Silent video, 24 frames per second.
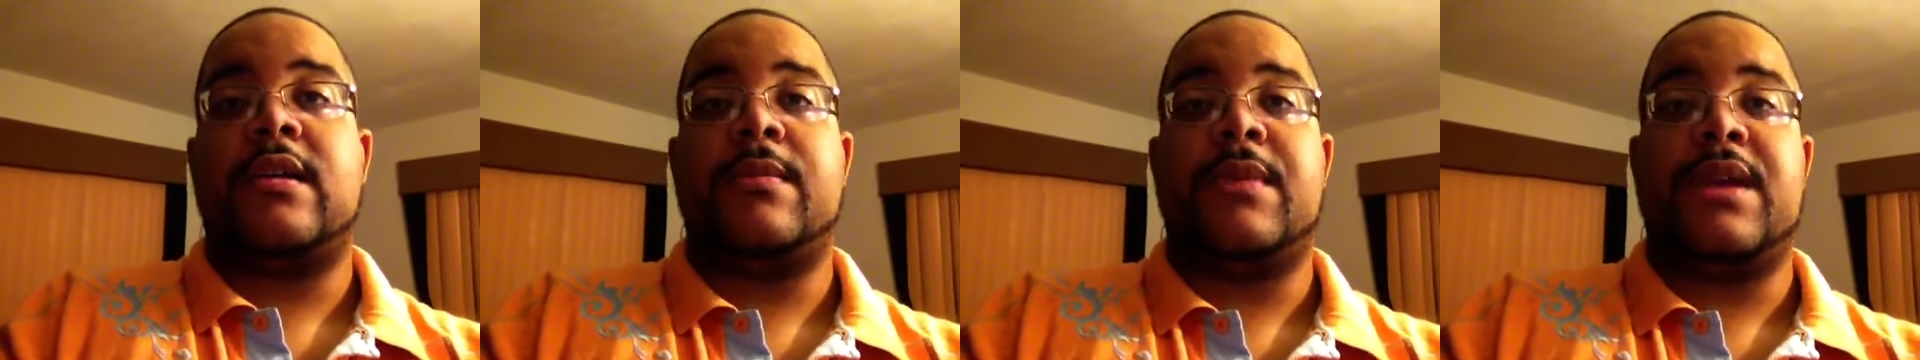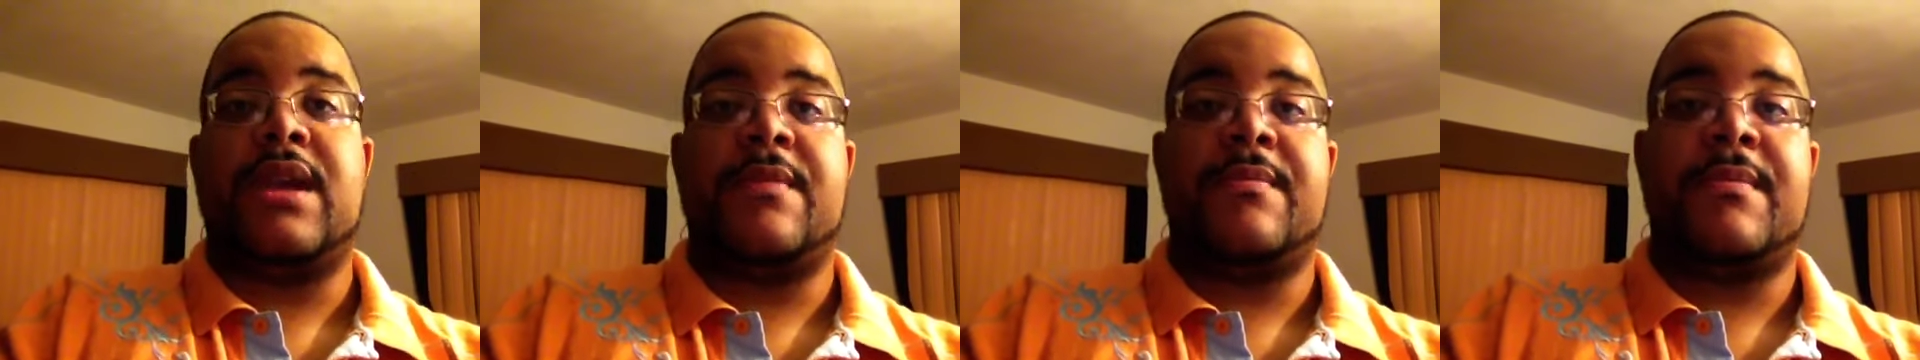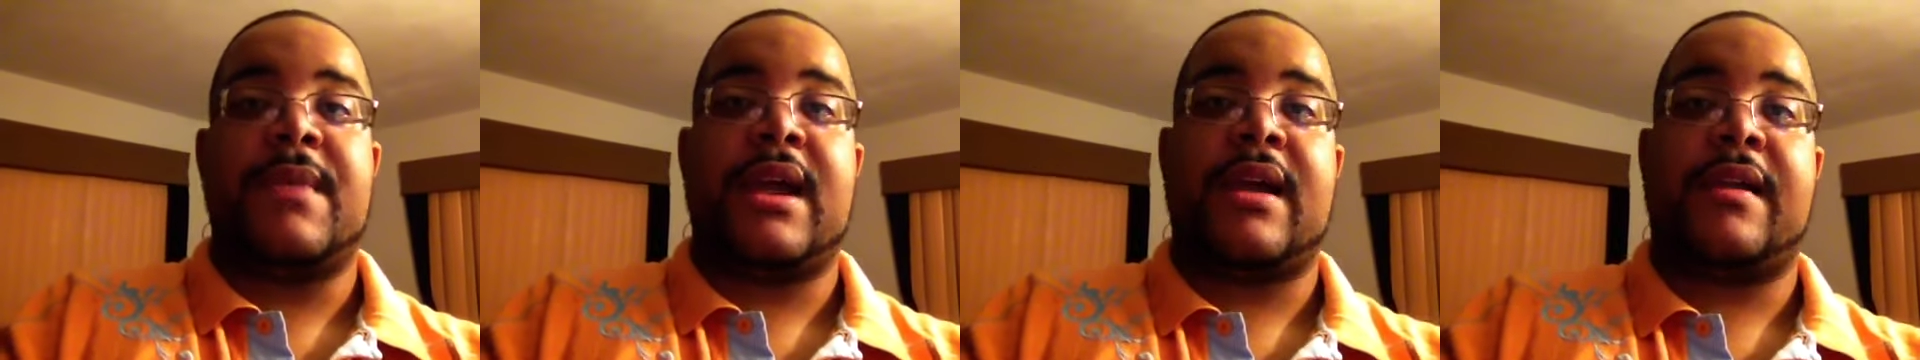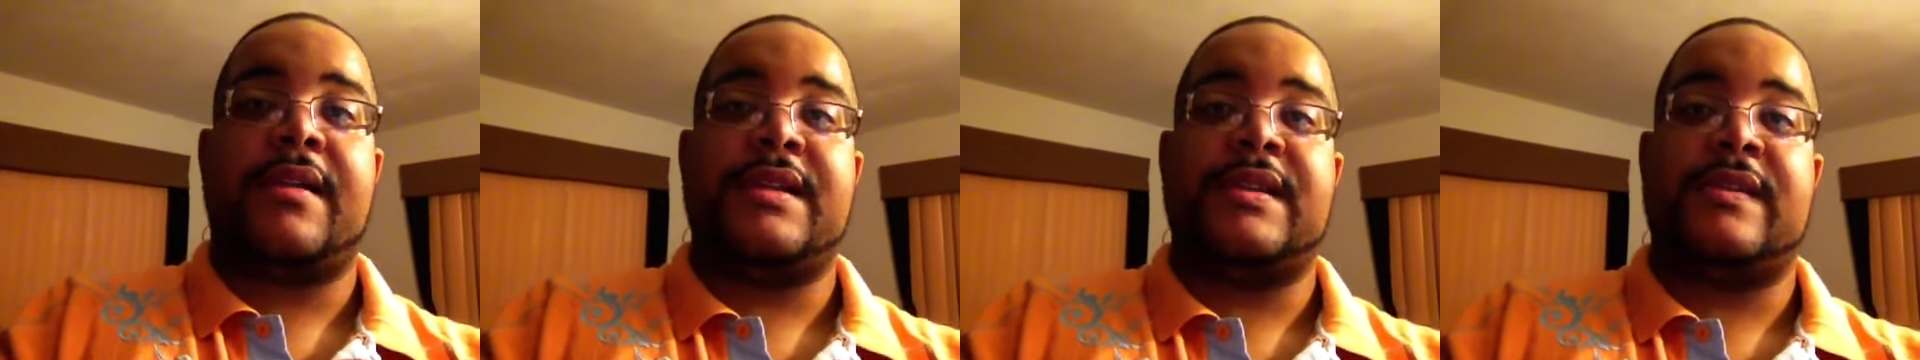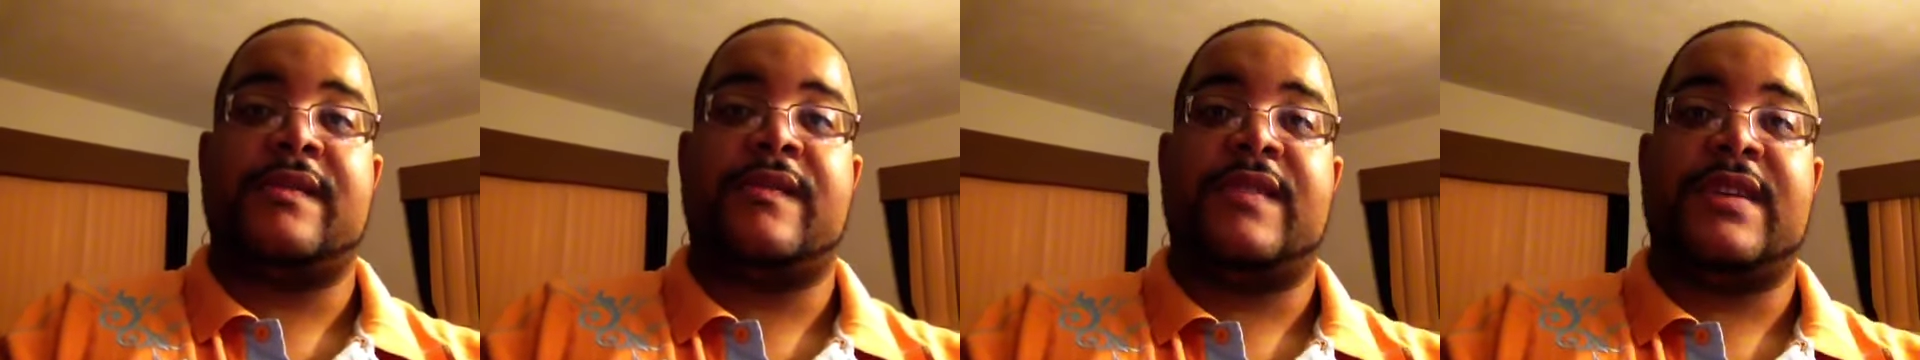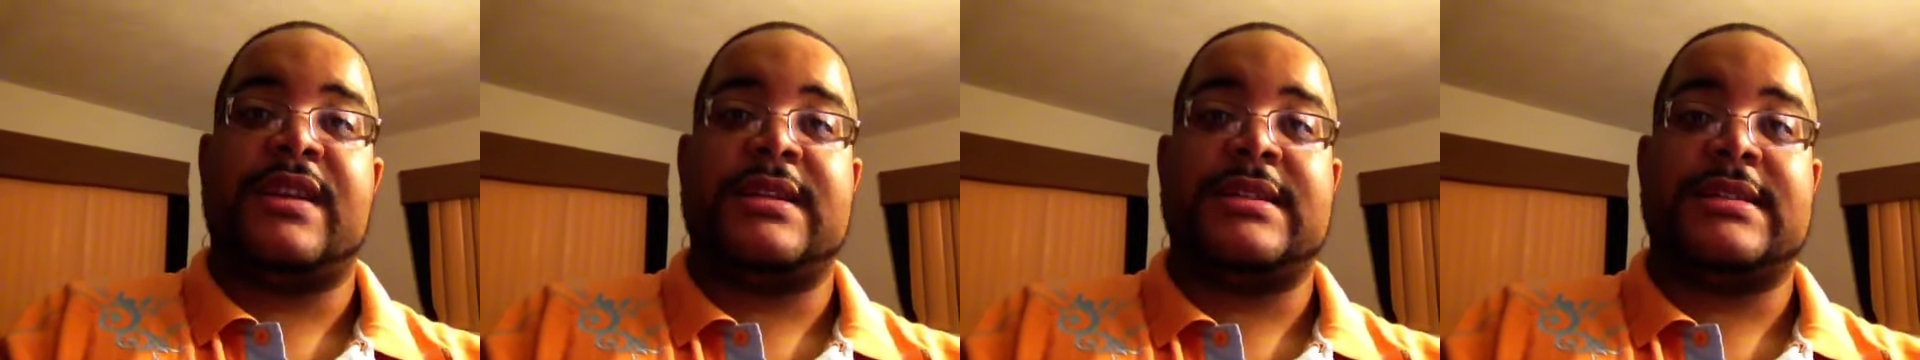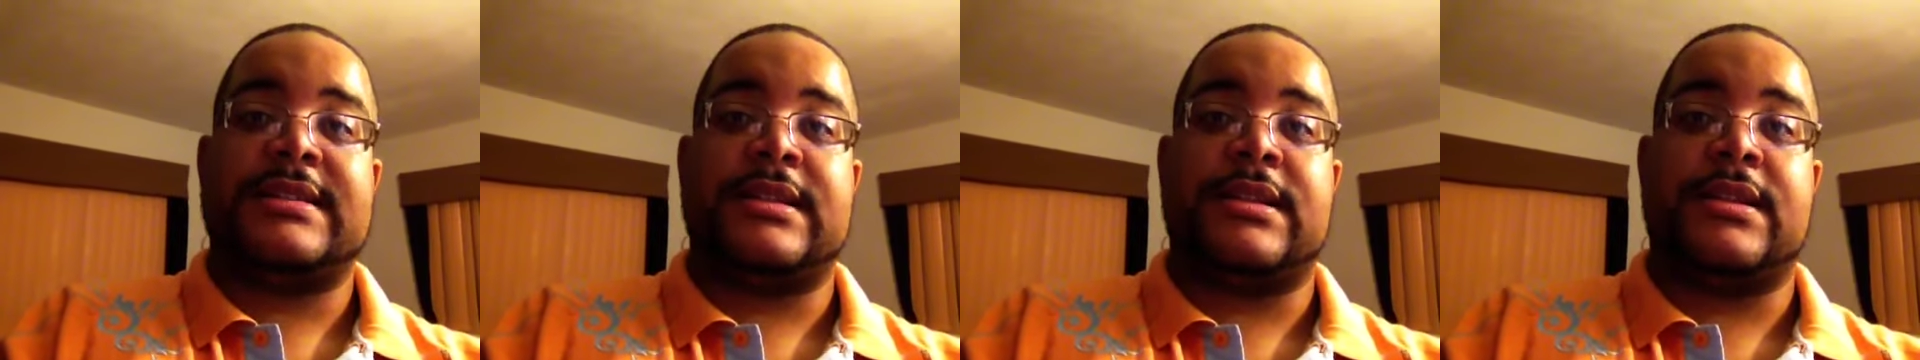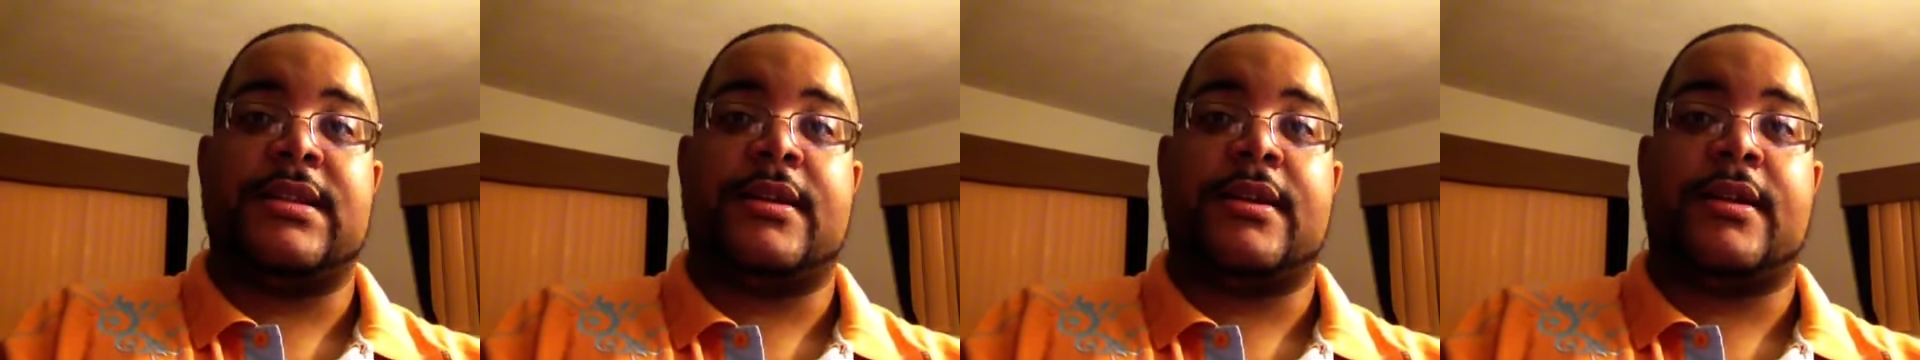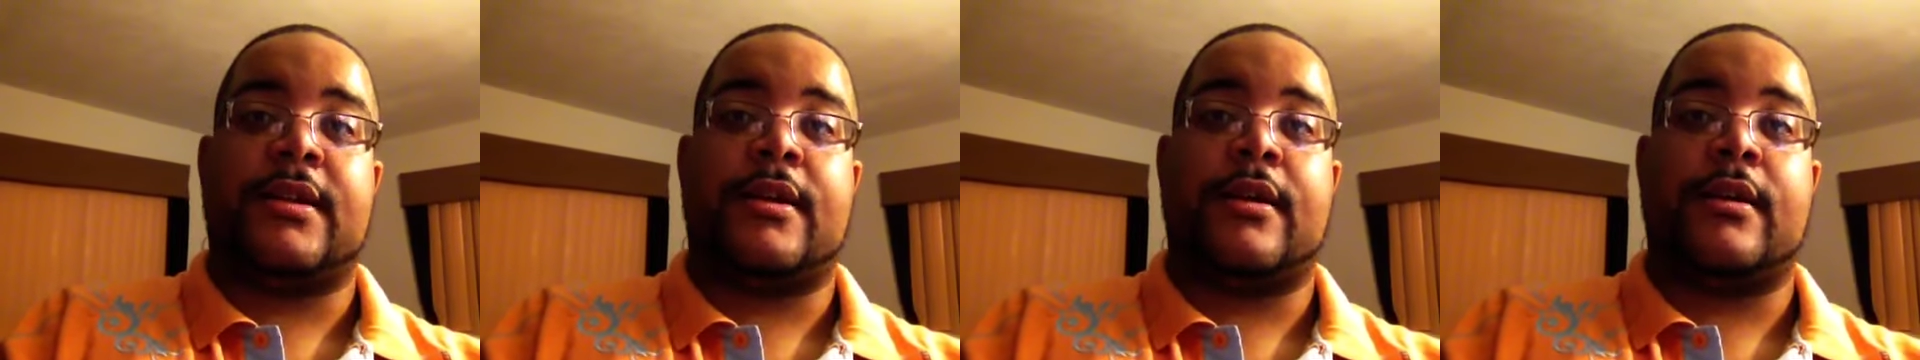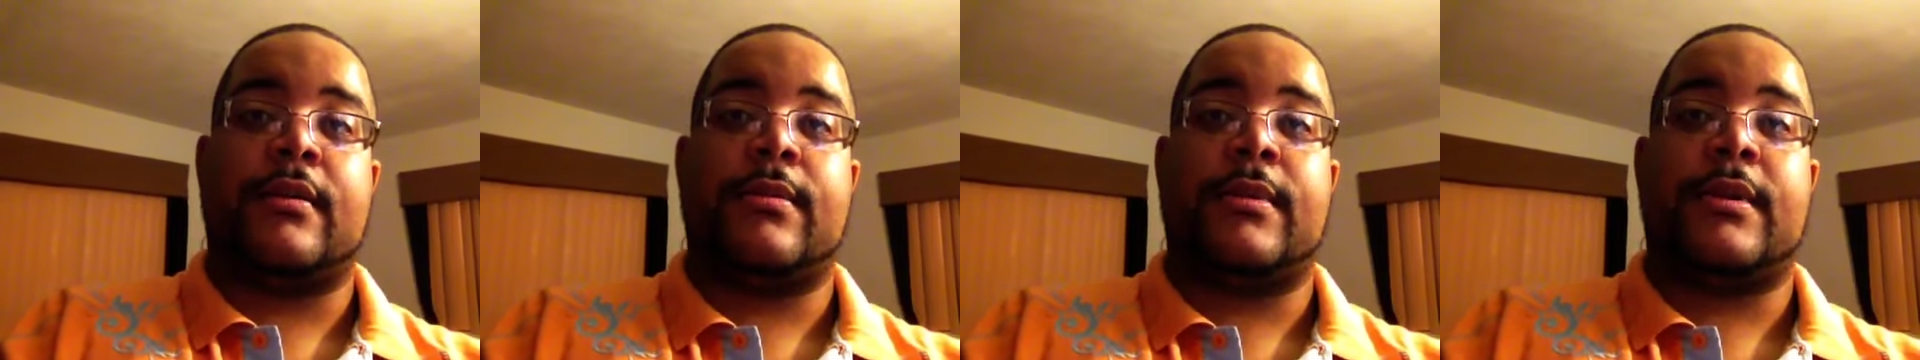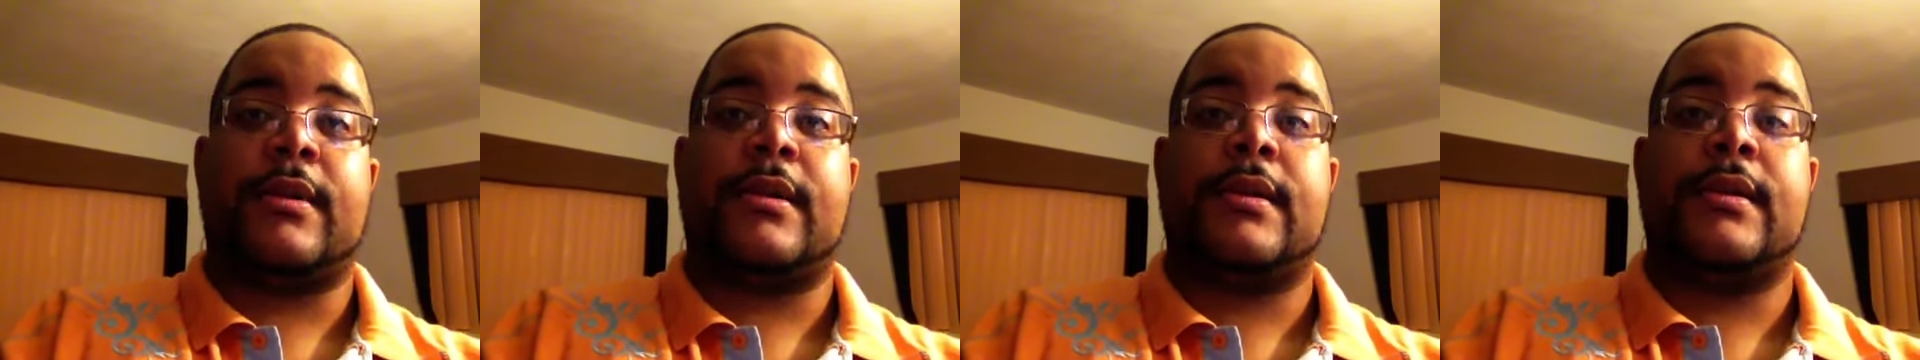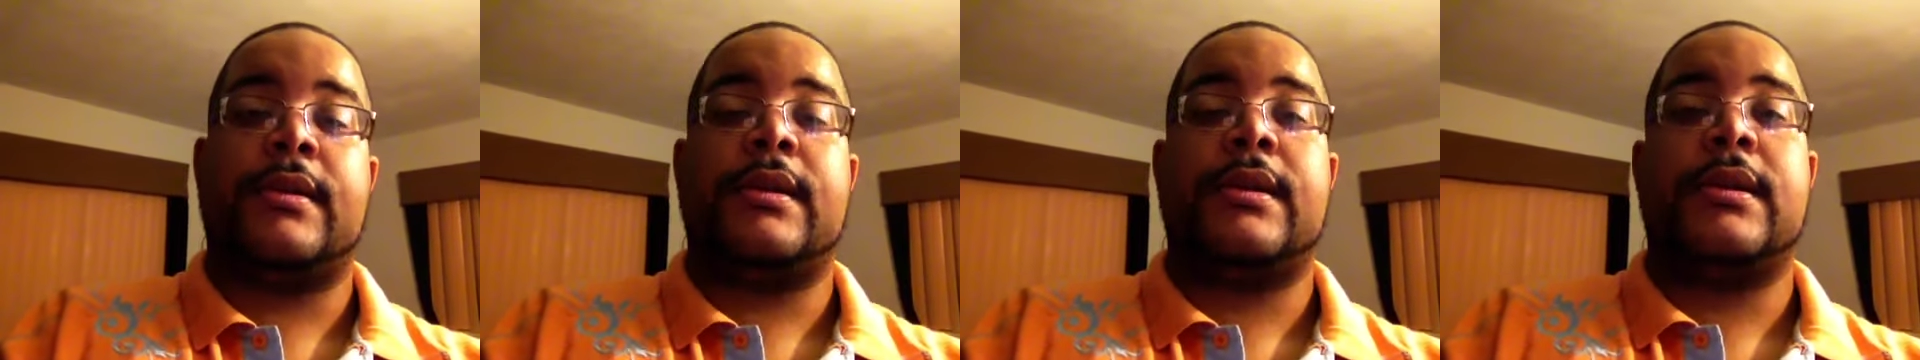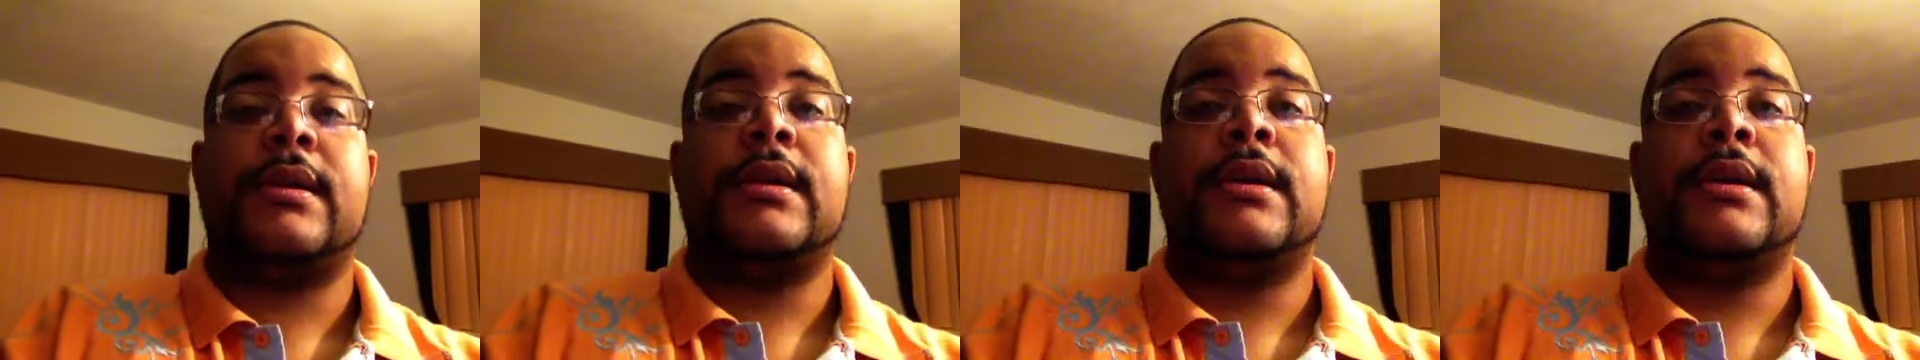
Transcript: being married to Vince and Herbert.